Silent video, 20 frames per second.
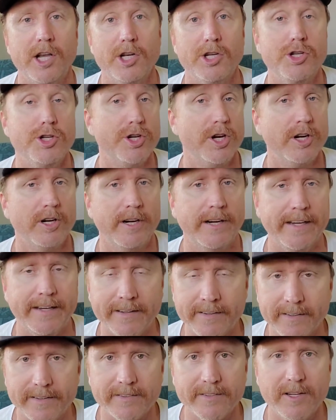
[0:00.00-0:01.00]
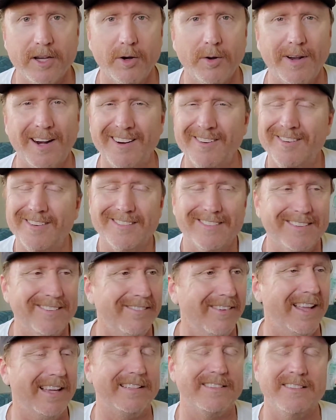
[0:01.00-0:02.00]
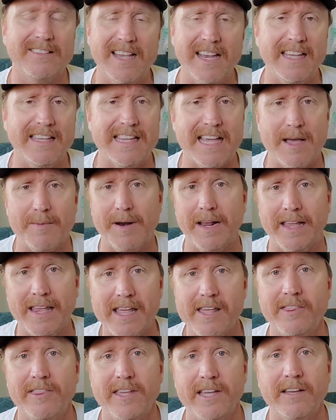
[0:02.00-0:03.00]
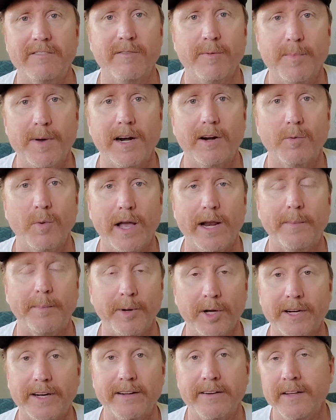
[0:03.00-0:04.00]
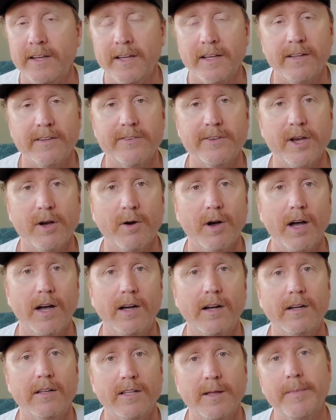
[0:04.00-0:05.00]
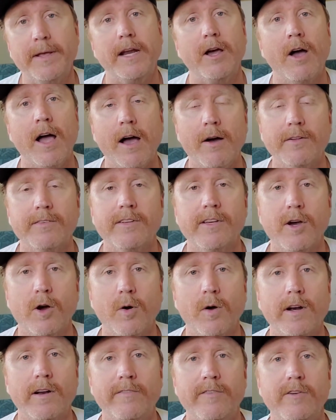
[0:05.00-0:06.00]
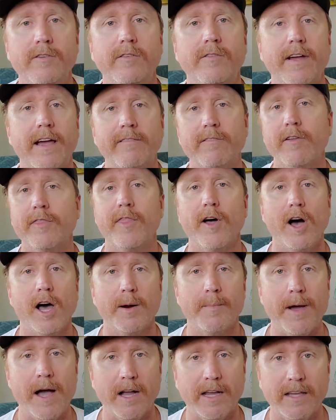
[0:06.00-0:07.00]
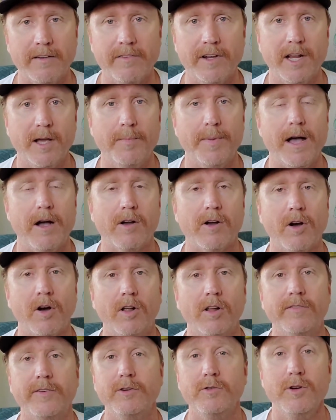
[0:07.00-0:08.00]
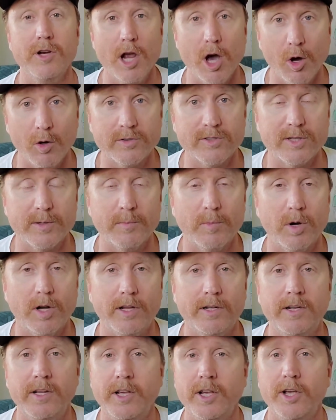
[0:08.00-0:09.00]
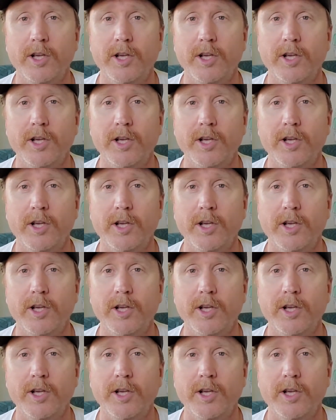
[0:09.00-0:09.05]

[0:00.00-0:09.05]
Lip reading: journey is going. I don't like saying that, but I can't think of a better way to put it. So let me know how it's going. If you've ever thought about giving up alcohol, if you know someone